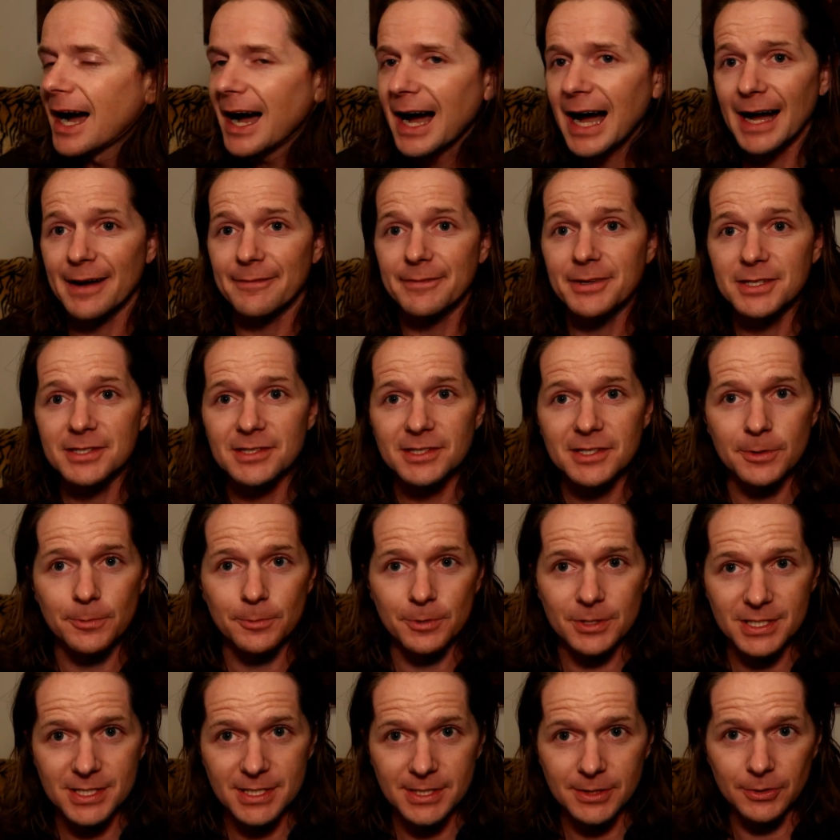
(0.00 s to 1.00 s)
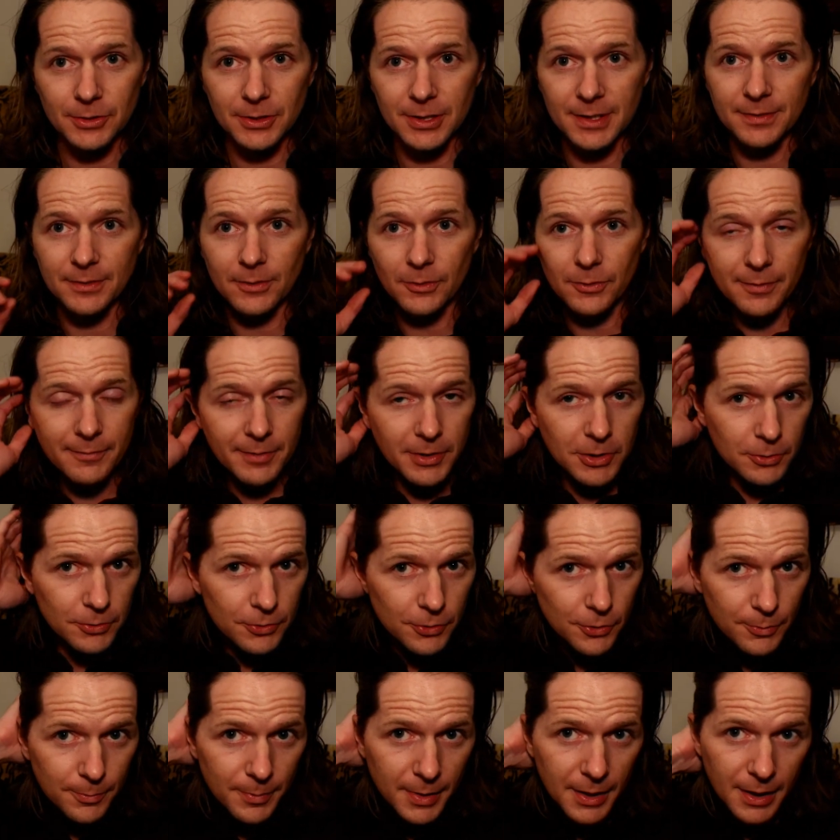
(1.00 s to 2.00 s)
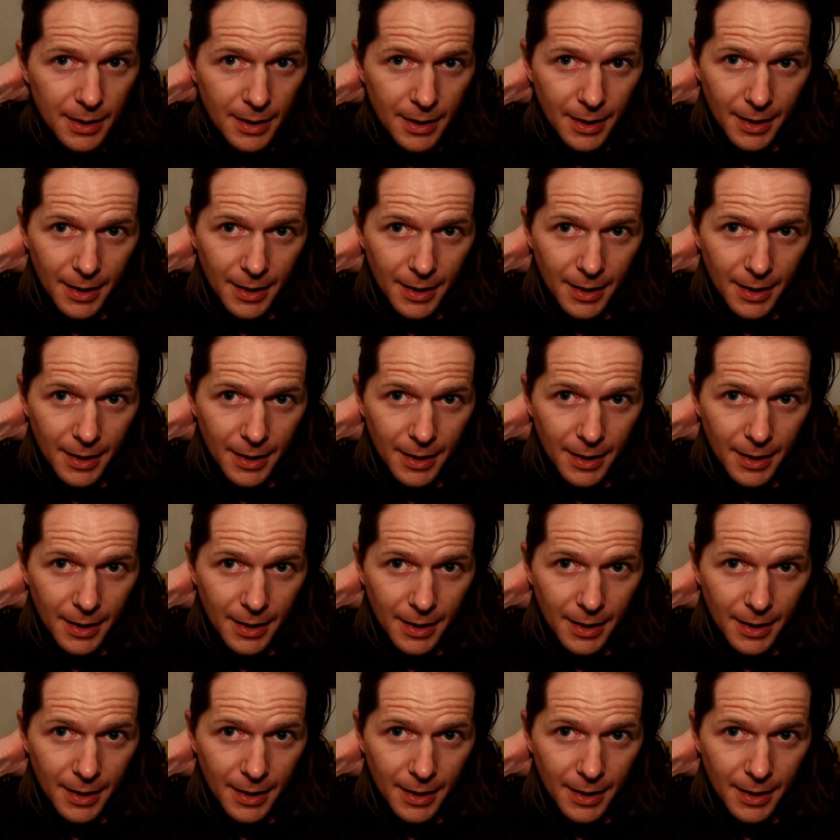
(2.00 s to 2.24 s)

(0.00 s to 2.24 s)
Obviously, we're still in the living room.